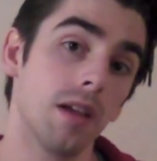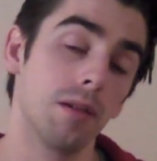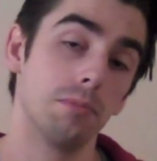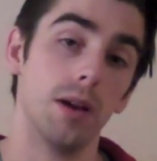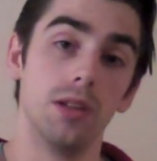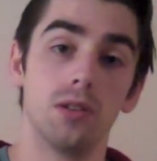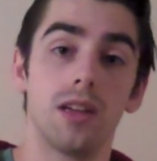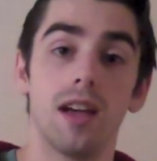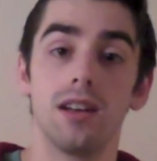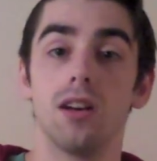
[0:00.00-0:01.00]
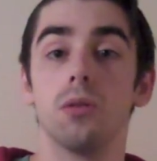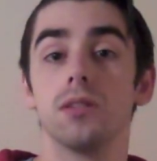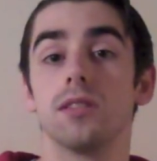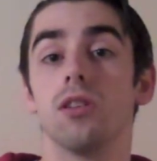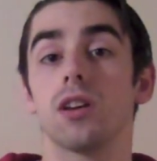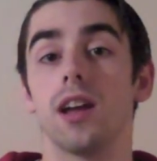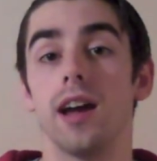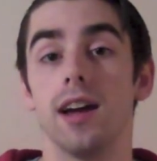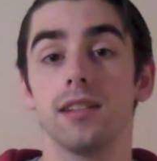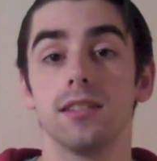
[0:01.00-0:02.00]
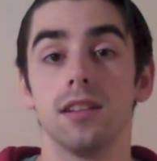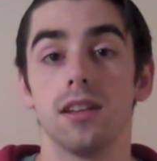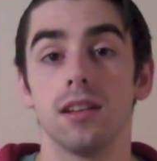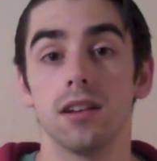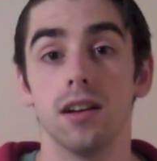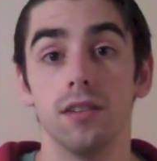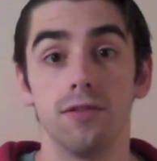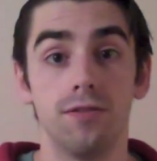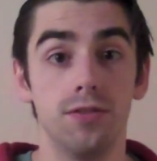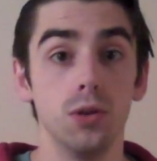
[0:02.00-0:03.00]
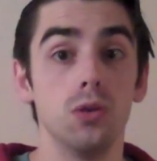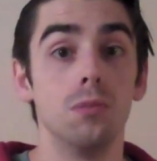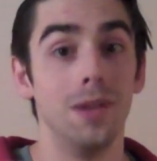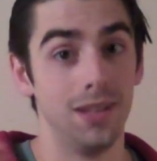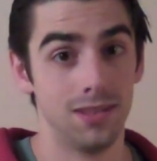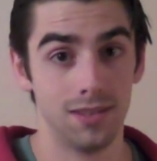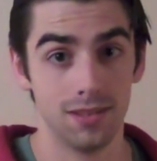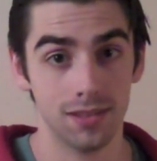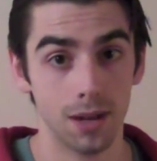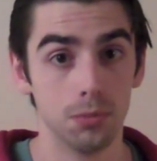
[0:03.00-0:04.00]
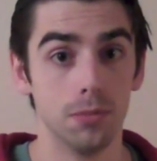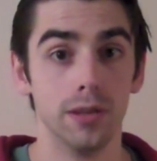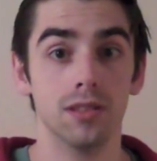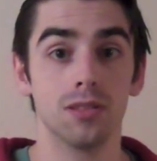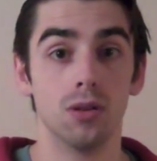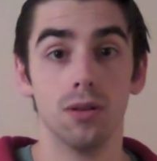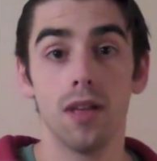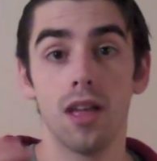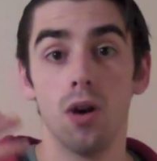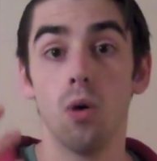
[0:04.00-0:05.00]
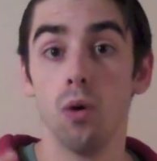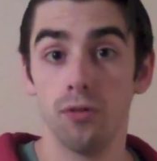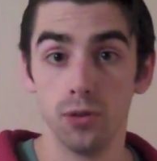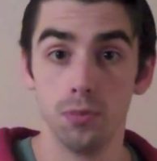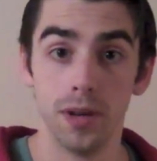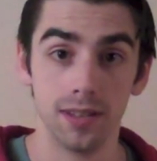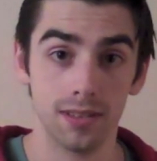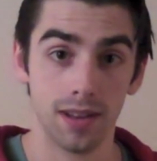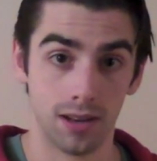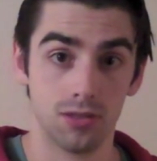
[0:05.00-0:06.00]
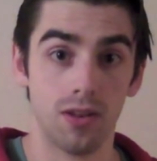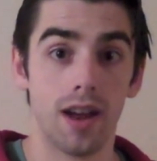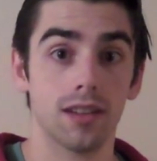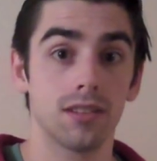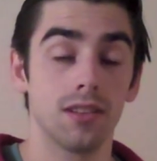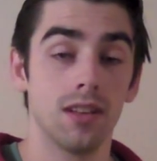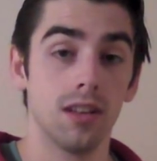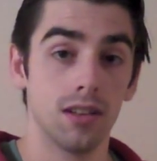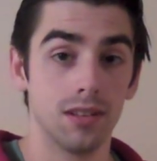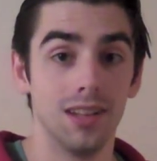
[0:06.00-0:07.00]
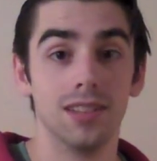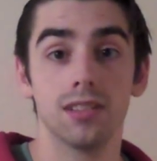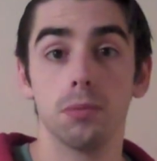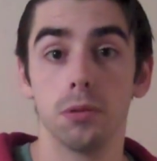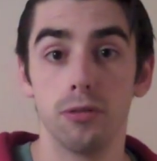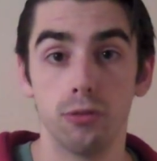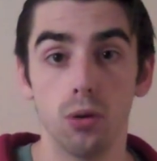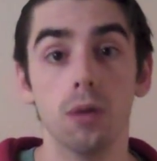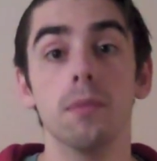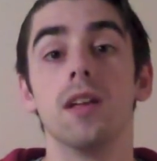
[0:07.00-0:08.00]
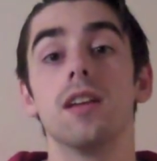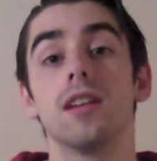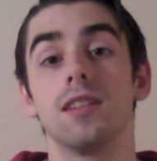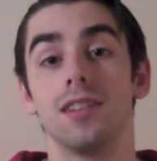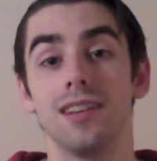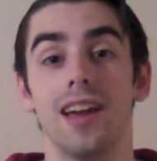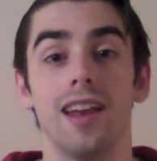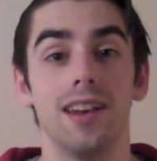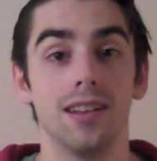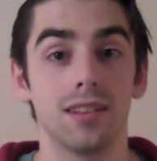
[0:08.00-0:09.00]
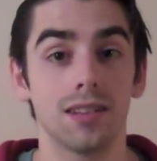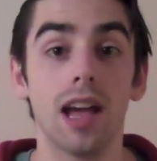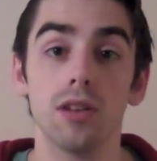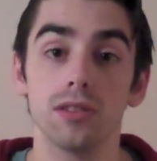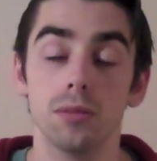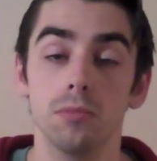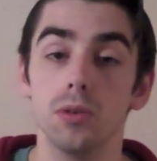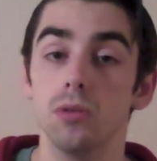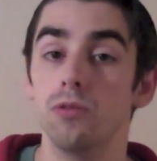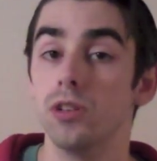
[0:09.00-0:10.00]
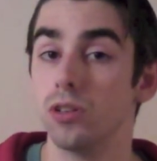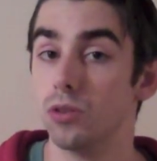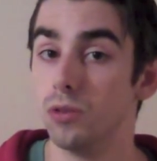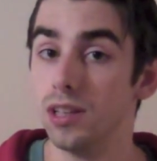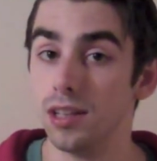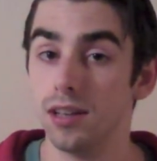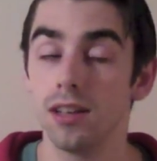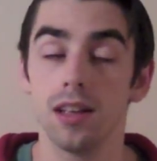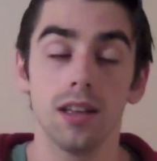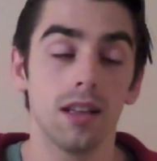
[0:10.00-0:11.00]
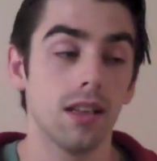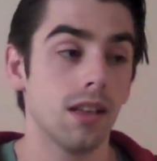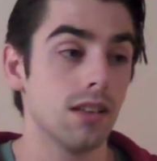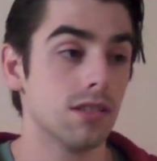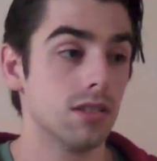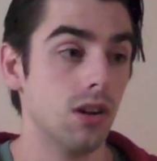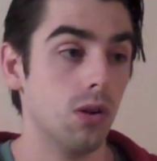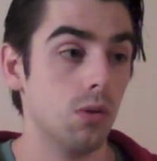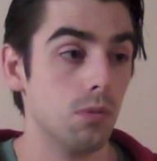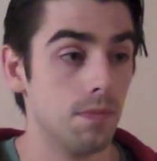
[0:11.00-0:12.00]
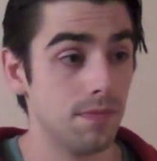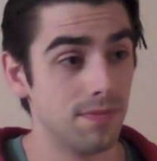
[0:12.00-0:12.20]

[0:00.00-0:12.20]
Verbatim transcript: but you can always look at uh, food-based supplements or whole food-based extracts in supplement form to get any calcium you feel you need. So